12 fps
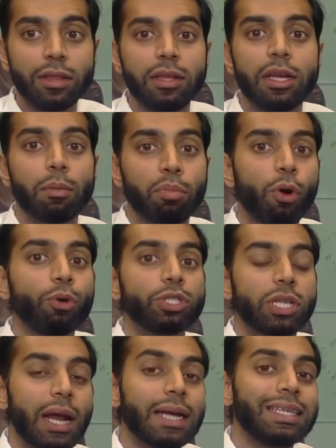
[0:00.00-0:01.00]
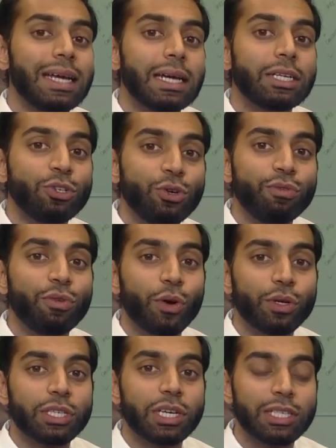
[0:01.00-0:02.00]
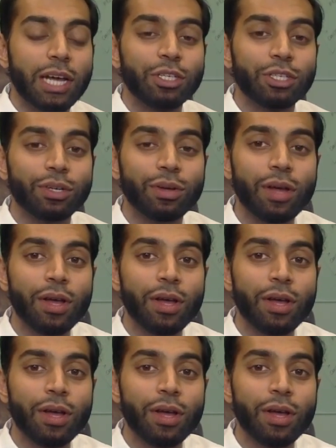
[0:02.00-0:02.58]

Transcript: the approach that I take to focus and attention.